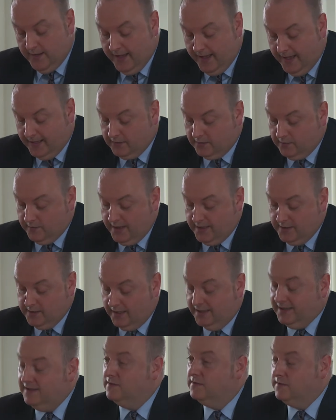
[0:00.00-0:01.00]
and throughout
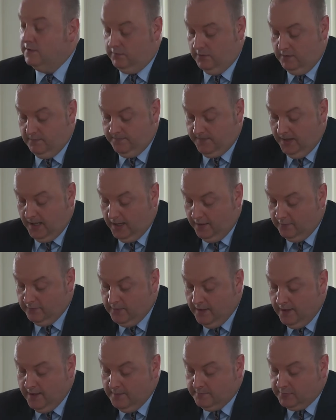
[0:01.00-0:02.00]
1975,
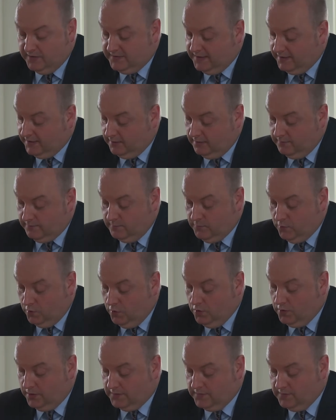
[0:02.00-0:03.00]
particularly from
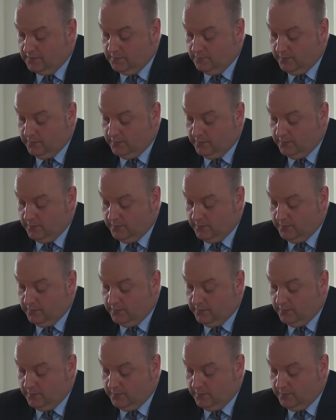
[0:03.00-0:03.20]
August,